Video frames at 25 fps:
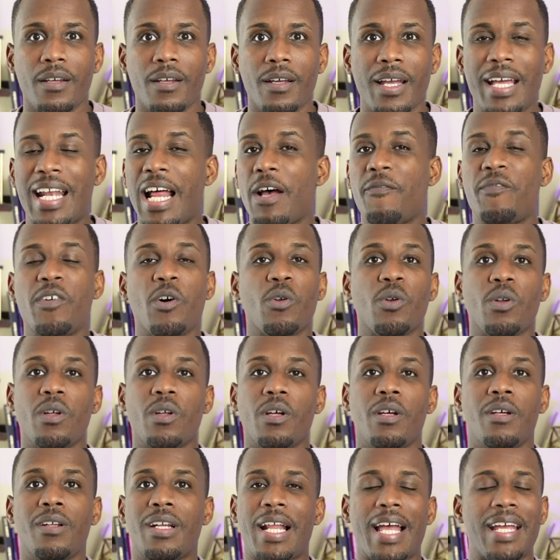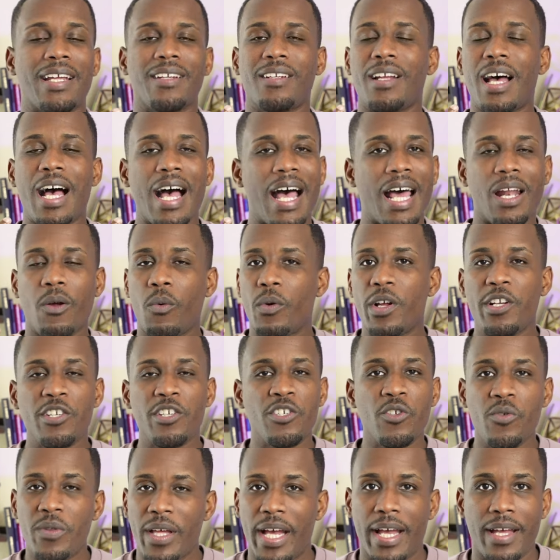And I felt like, I don't want
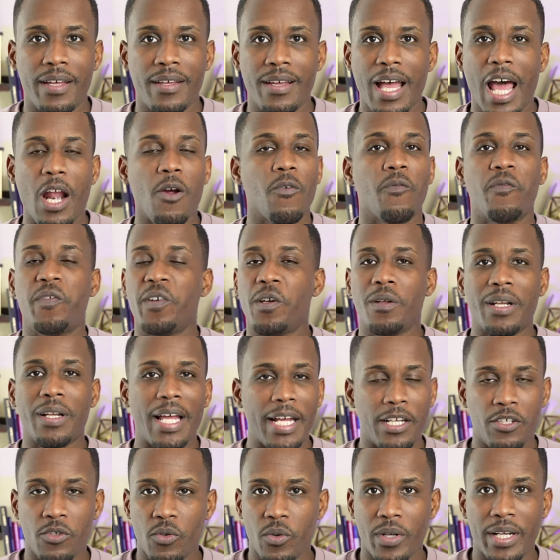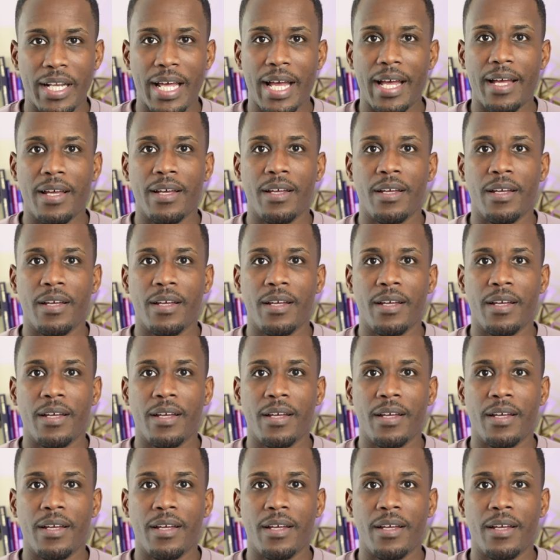to do that. I don't feel like doing that.